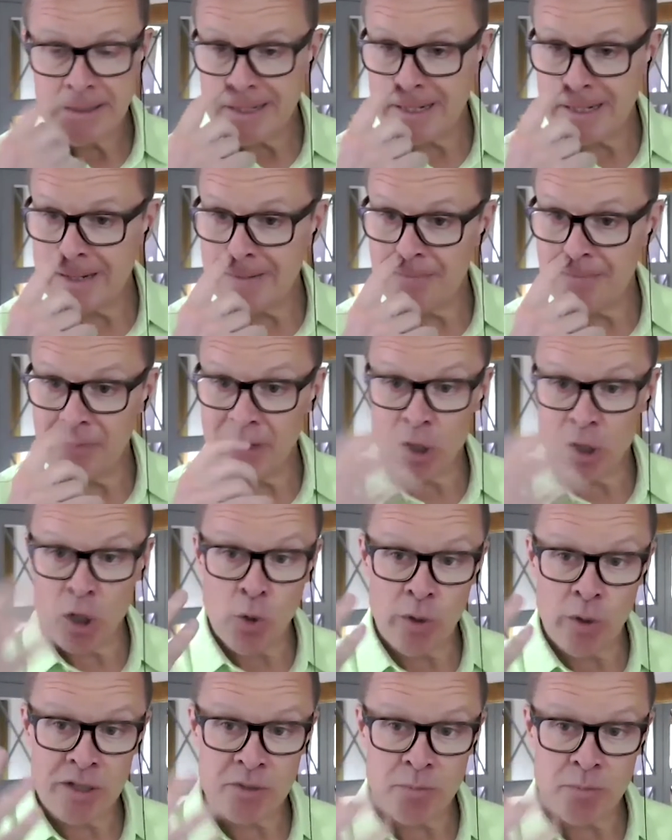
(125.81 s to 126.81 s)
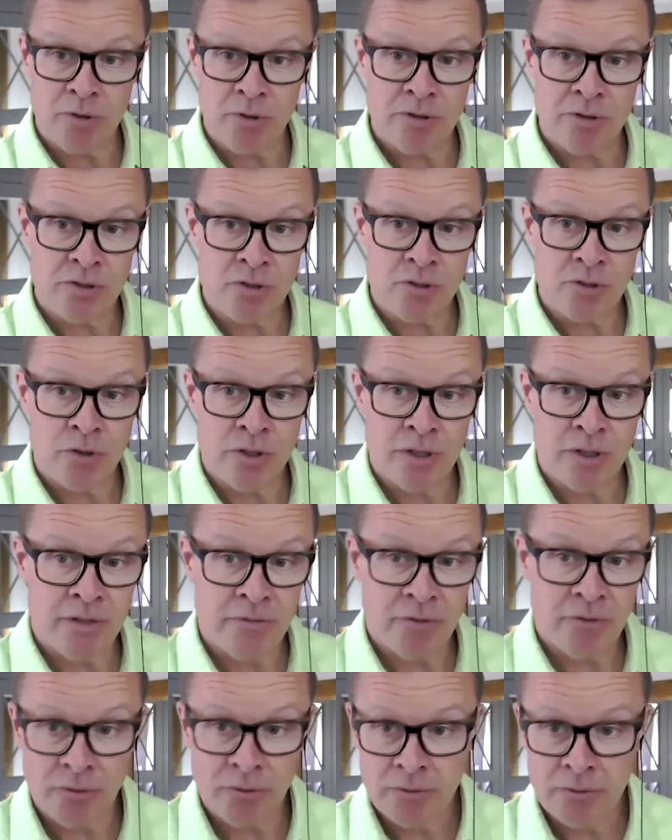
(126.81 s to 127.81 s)
They go experience good and
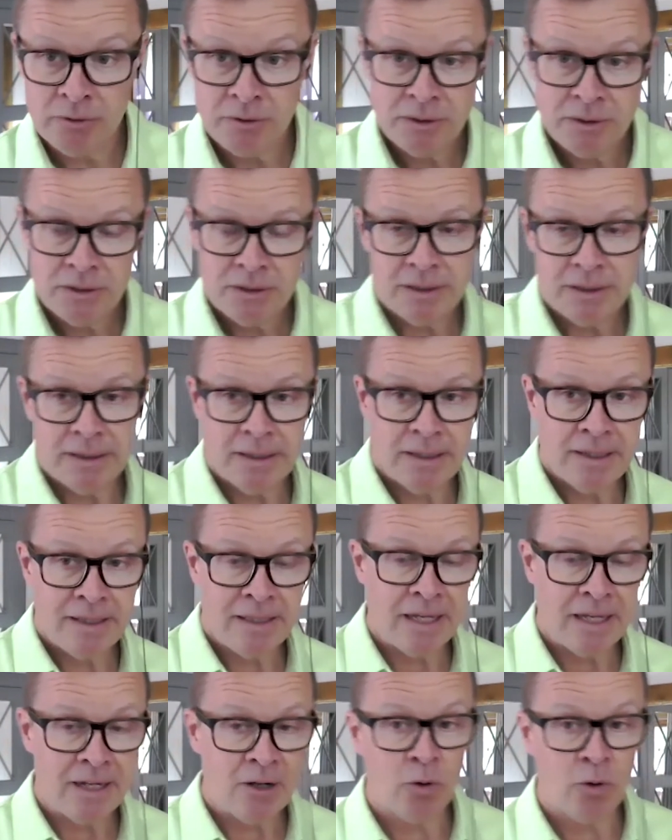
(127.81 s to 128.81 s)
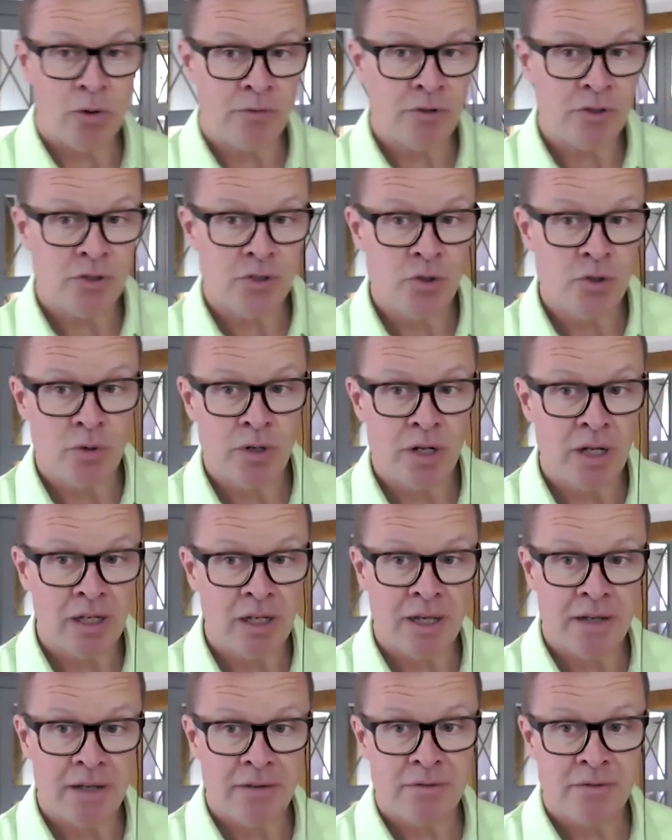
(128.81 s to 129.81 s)
evil, like all of us do in our
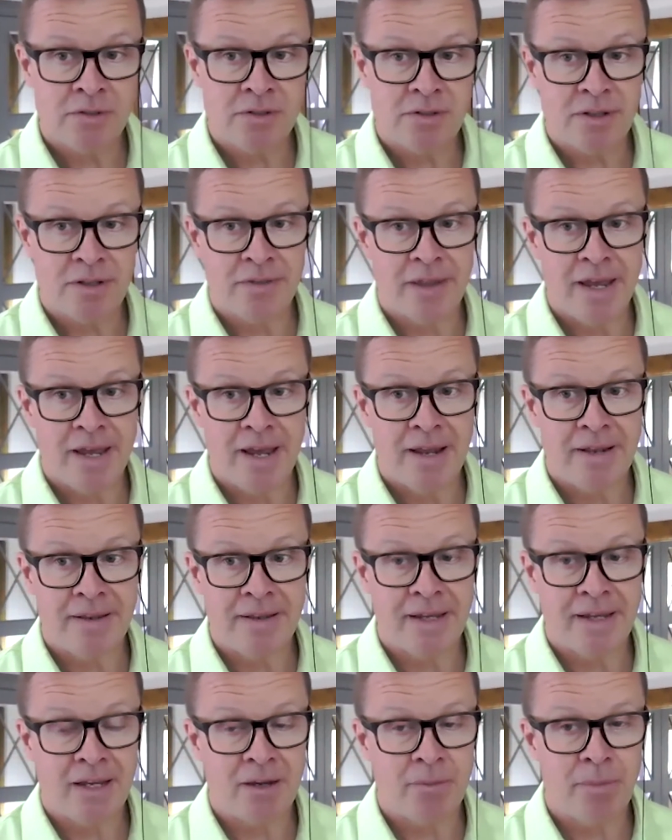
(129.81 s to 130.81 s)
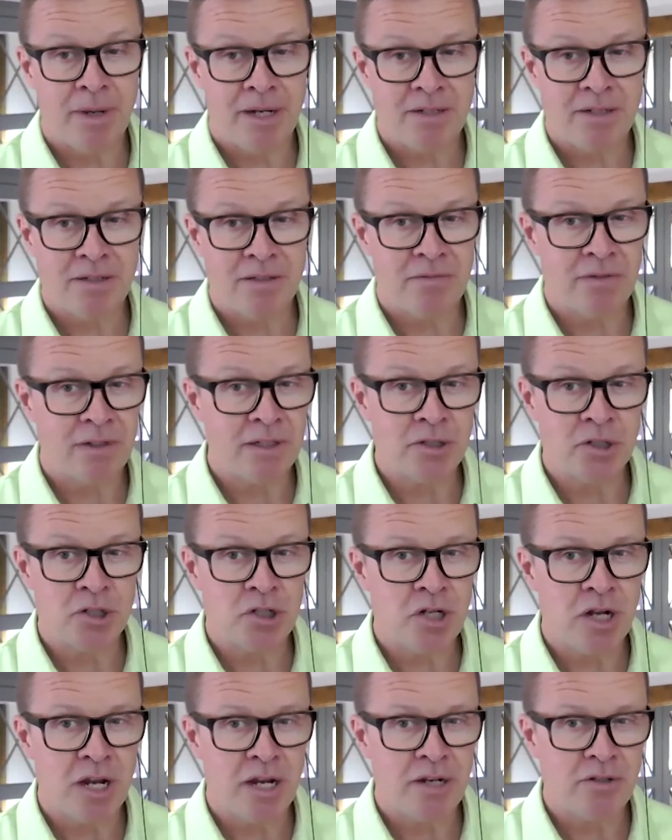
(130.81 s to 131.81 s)
lives. And then they come back to the
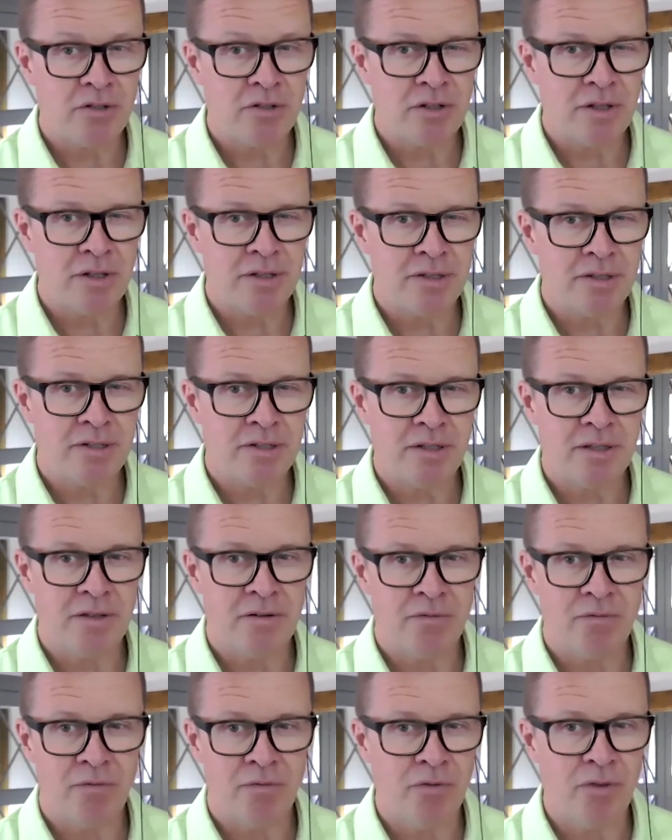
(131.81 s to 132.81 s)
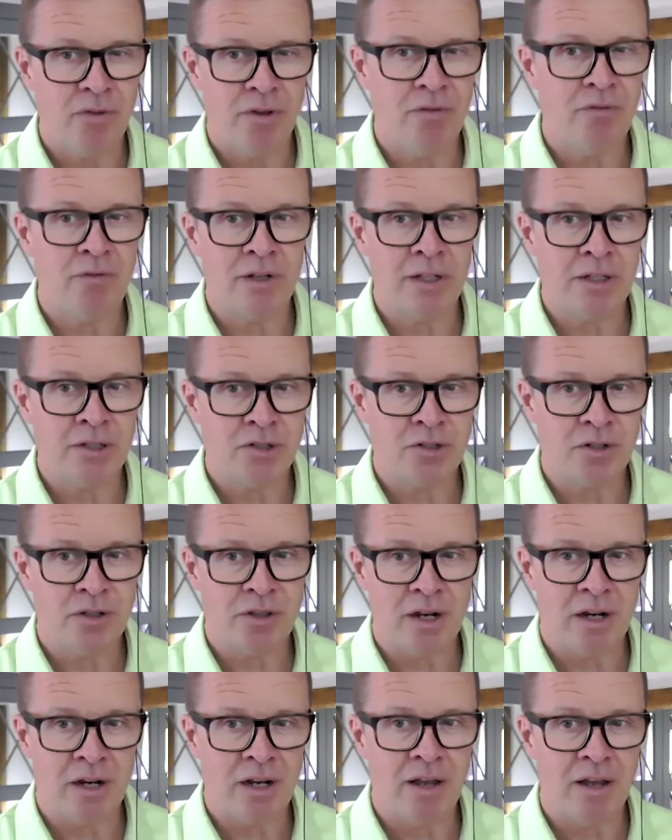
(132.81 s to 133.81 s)
village changed, and they see the village
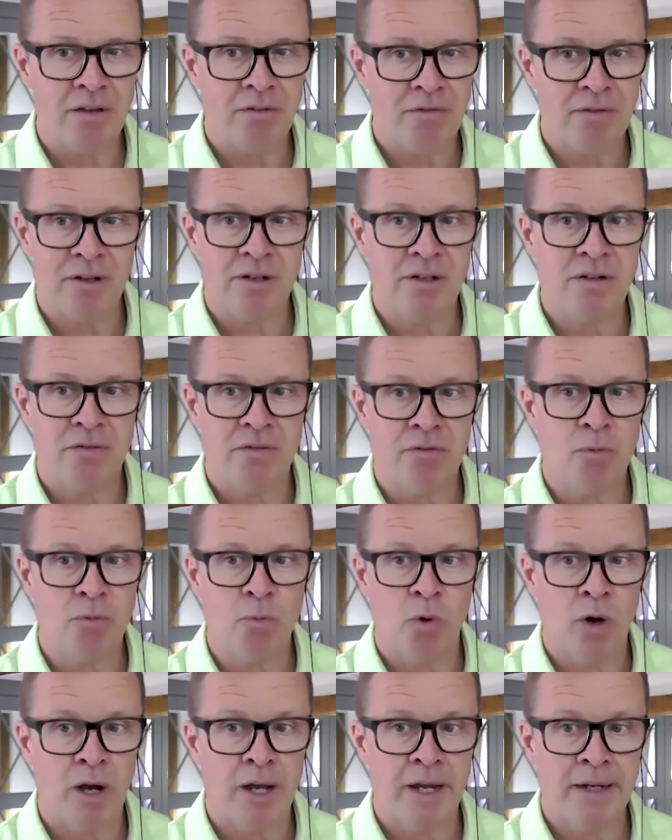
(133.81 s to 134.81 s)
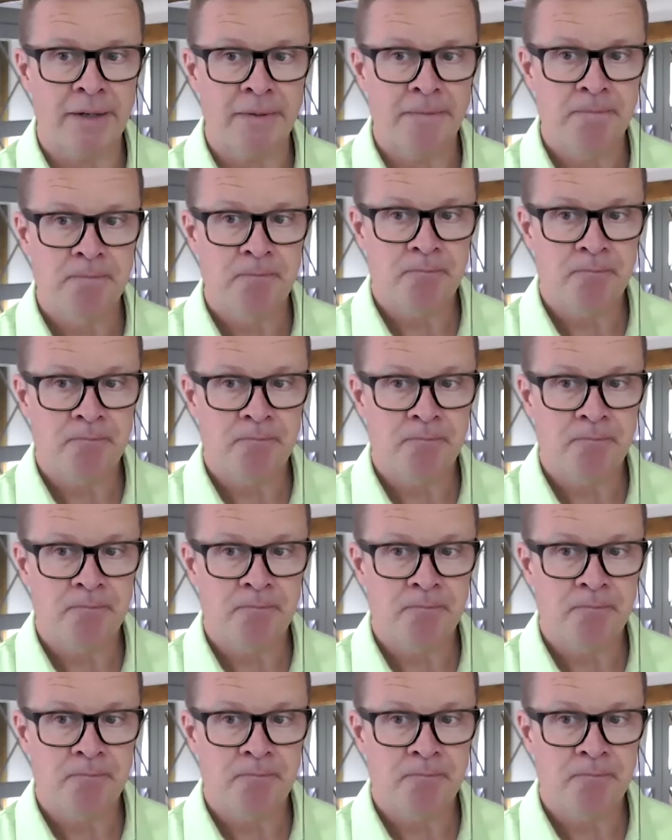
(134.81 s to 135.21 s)
and their life in a different way.